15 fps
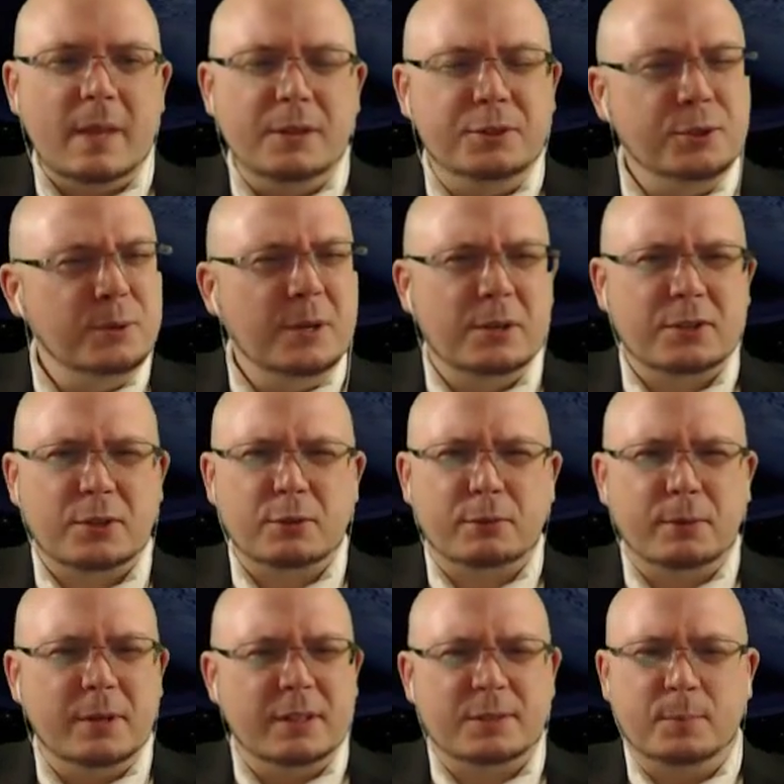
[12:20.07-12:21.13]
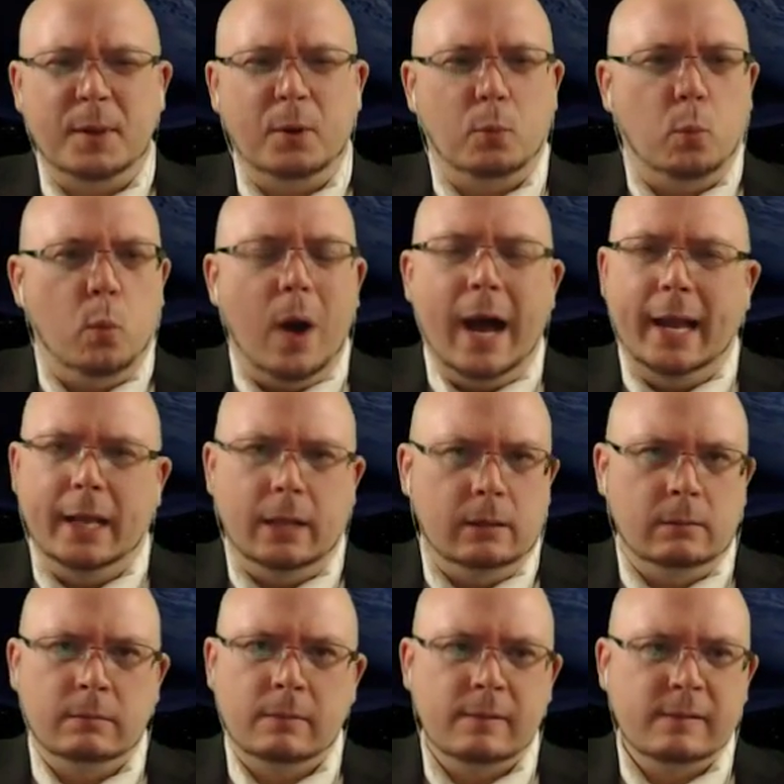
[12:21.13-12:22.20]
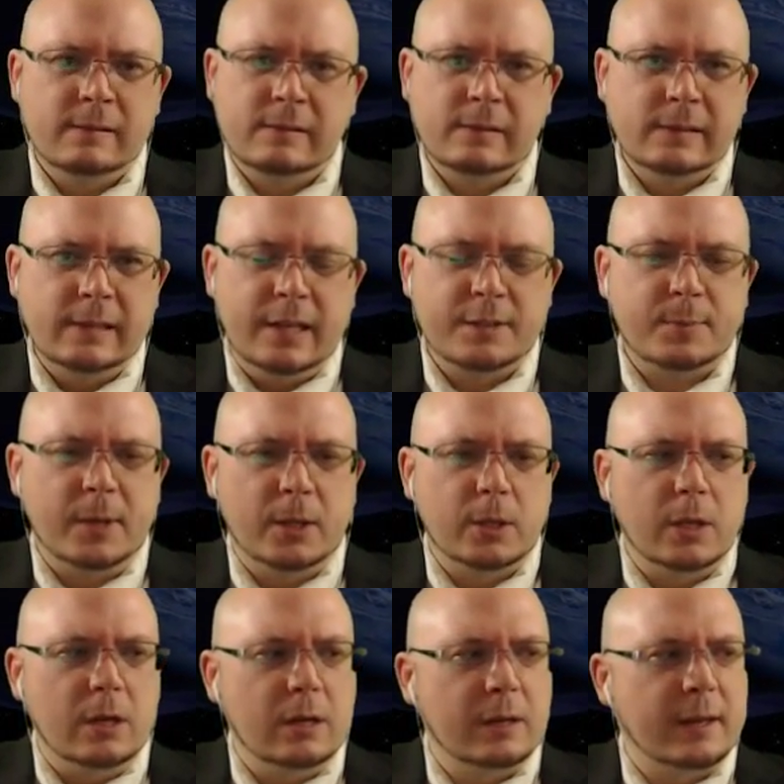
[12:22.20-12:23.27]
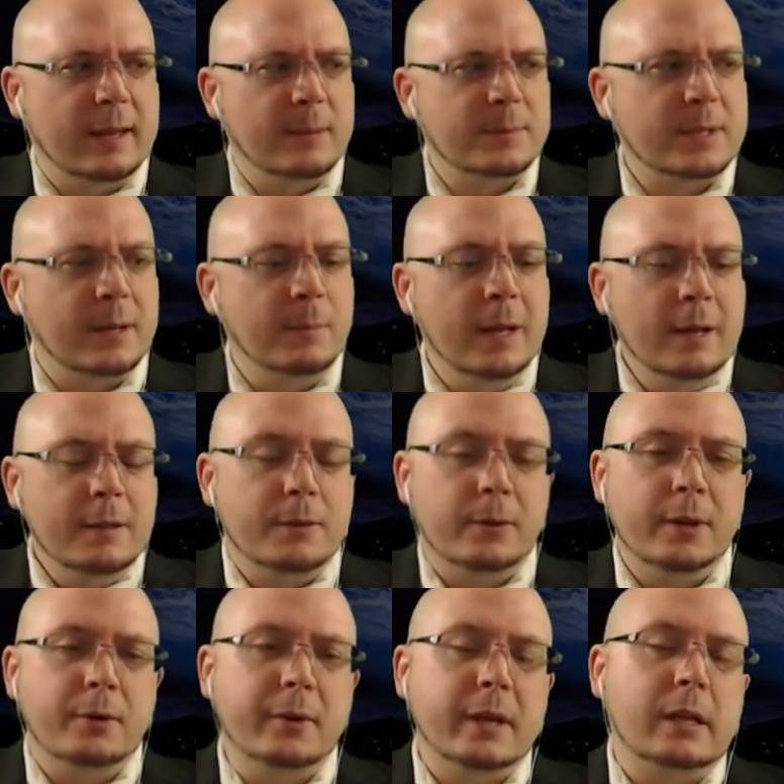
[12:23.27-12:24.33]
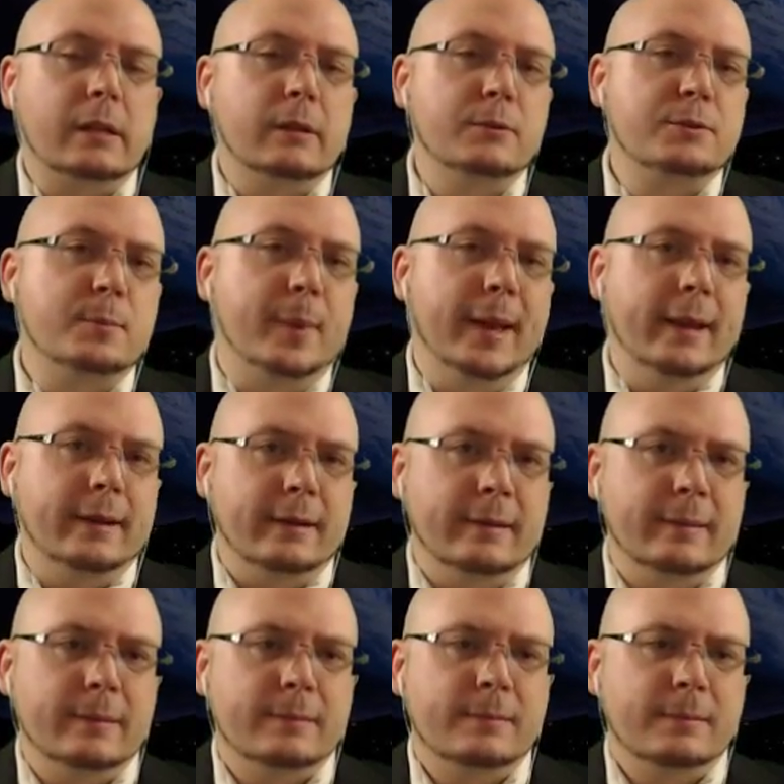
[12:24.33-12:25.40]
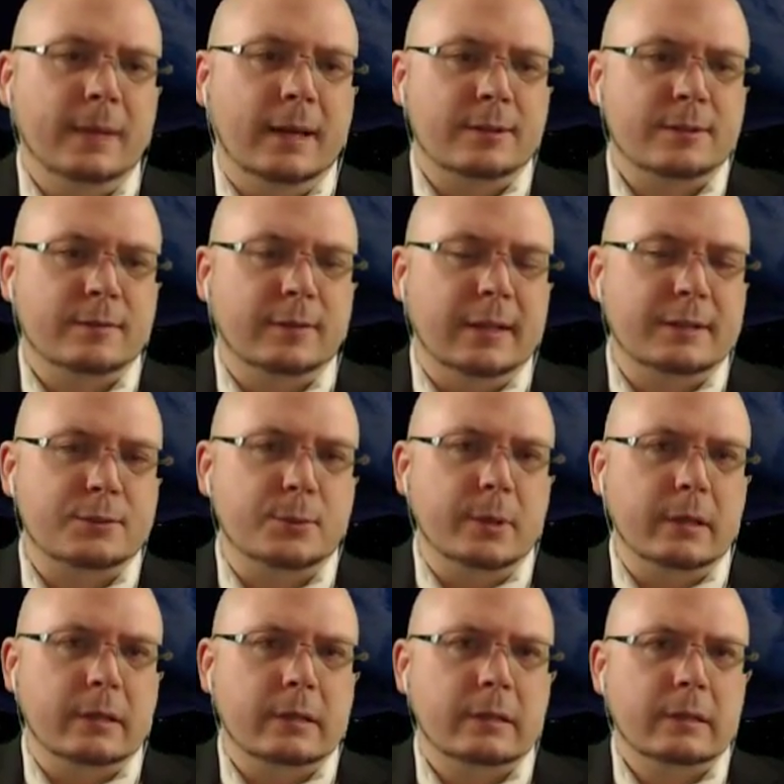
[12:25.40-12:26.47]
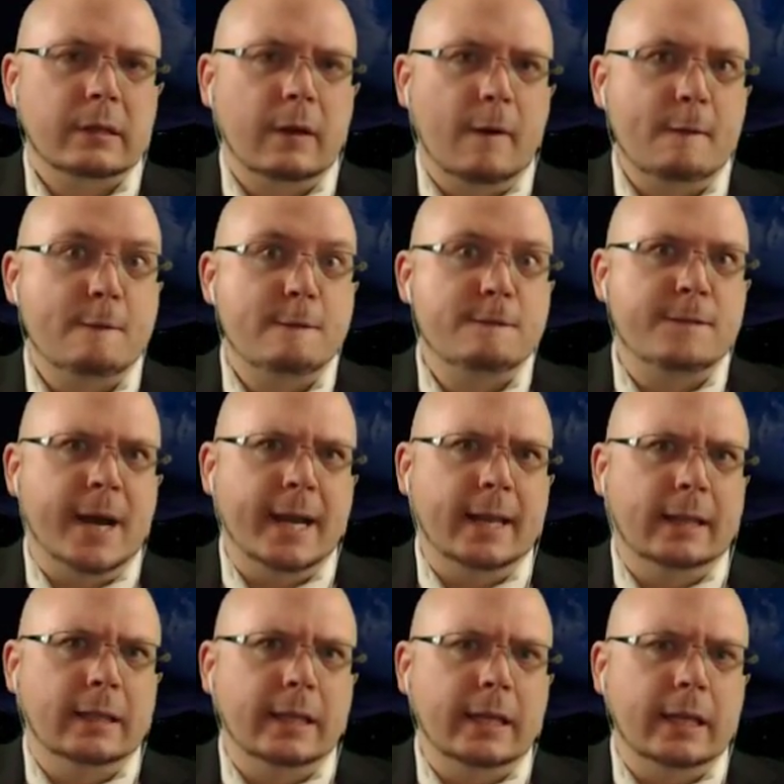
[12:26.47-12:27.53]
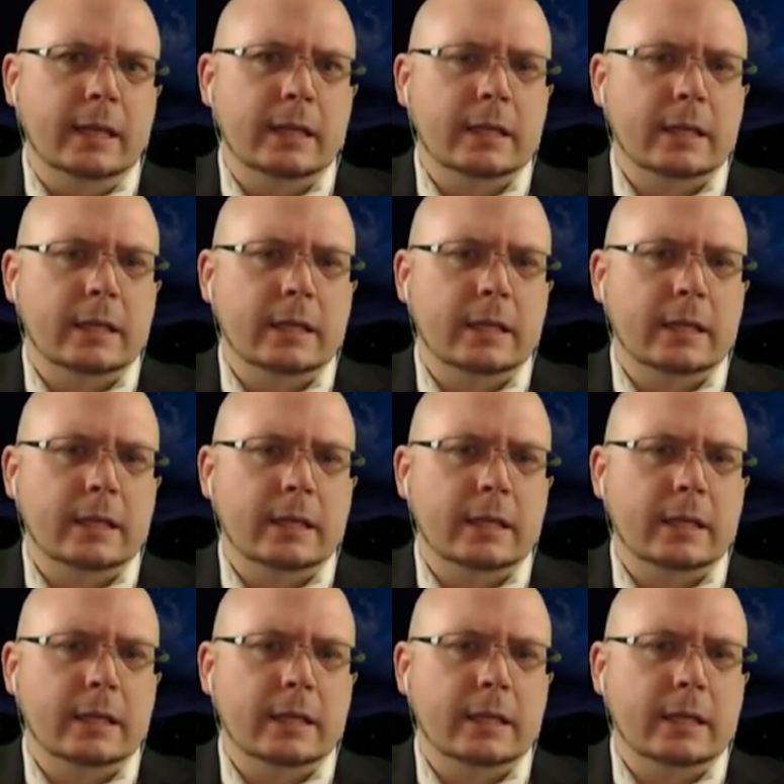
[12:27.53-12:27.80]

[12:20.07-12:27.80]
2 years ago, 3. It's been a while. It's been a long damn time. They're entering closed beta as of last week. Finally.